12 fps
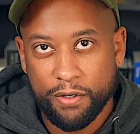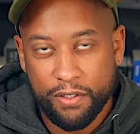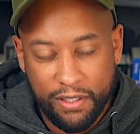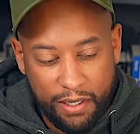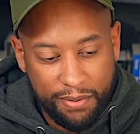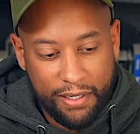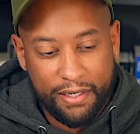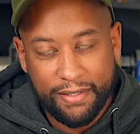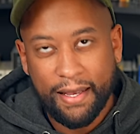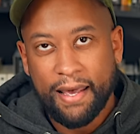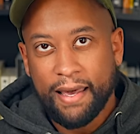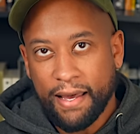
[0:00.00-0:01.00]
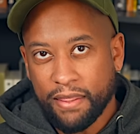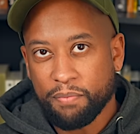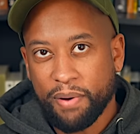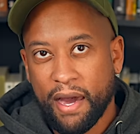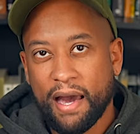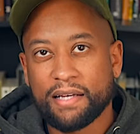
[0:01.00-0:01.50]
You see, because in the
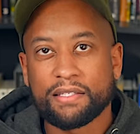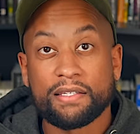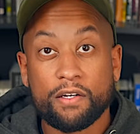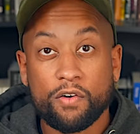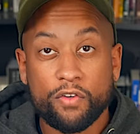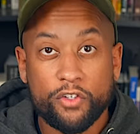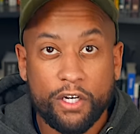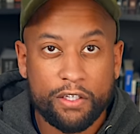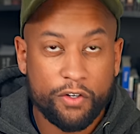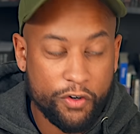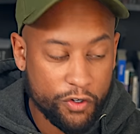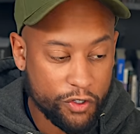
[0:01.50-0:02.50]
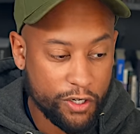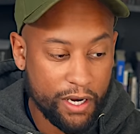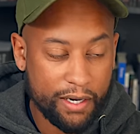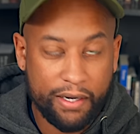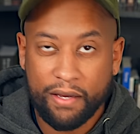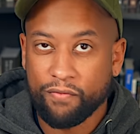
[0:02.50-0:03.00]
past, Sneako rejected
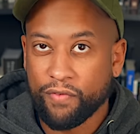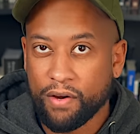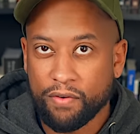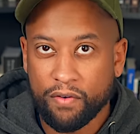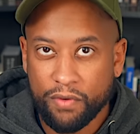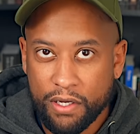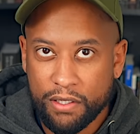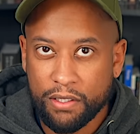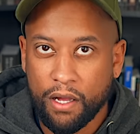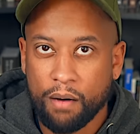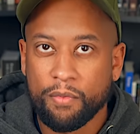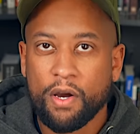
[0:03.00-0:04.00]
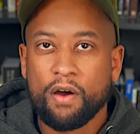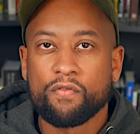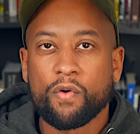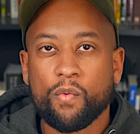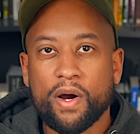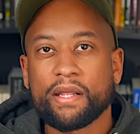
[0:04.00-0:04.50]
Christianity in favor of Islam
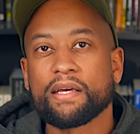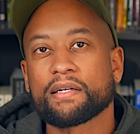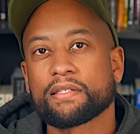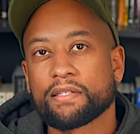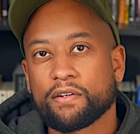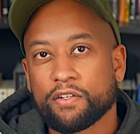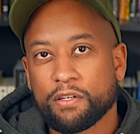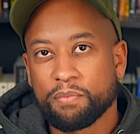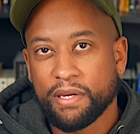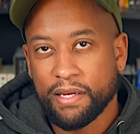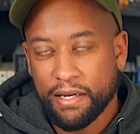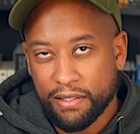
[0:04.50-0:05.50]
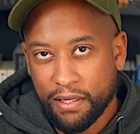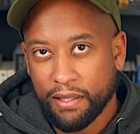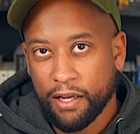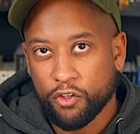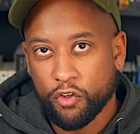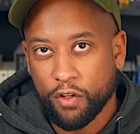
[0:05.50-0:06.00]
for what he considered to be
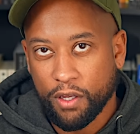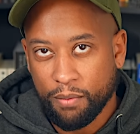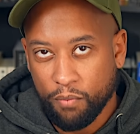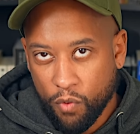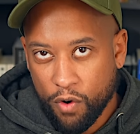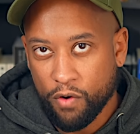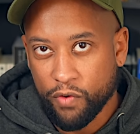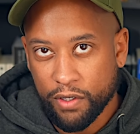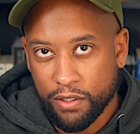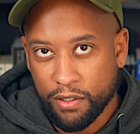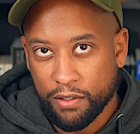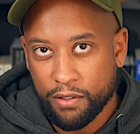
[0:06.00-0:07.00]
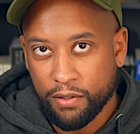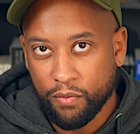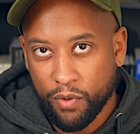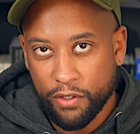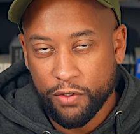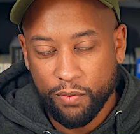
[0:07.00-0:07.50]
intellectual and moral reasons,
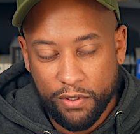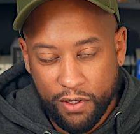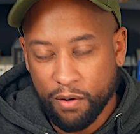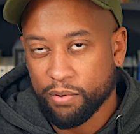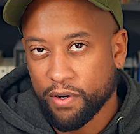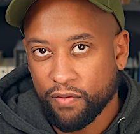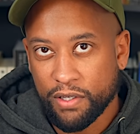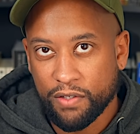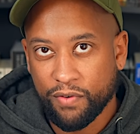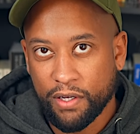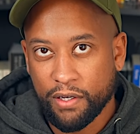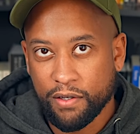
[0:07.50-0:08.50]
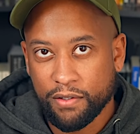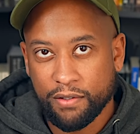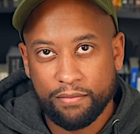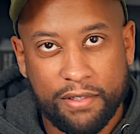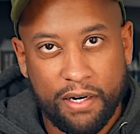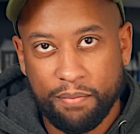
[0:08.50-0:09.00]
which we saw in previous
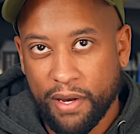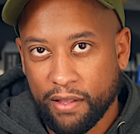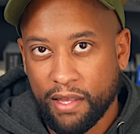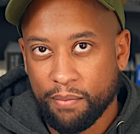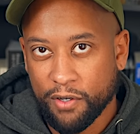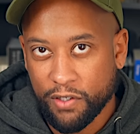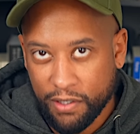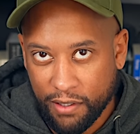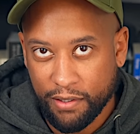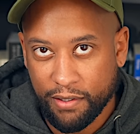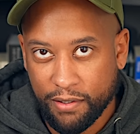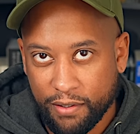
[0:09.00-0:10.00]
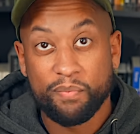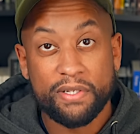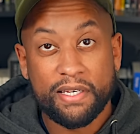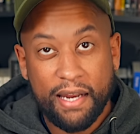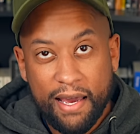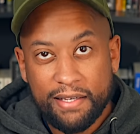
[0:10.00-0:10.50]
videos didn't make that much sense. But
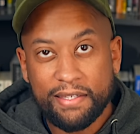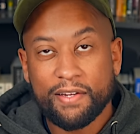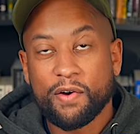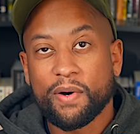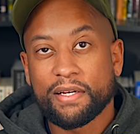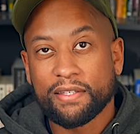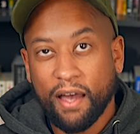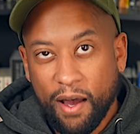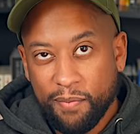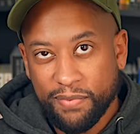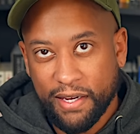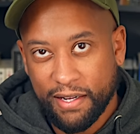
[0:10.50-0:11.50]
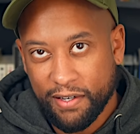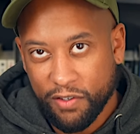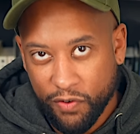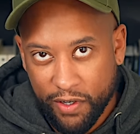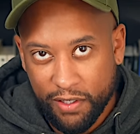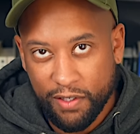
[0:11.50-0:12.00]
today, Sneako has updated his
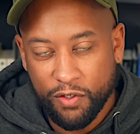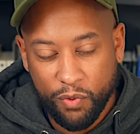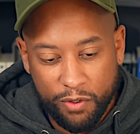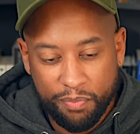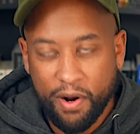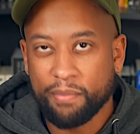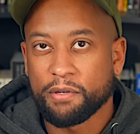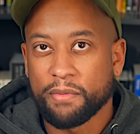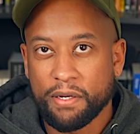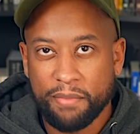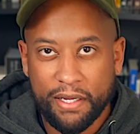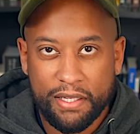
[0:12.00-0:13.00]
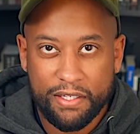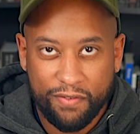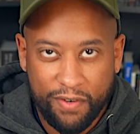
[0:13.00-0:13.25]
reasons, which prompted me to make this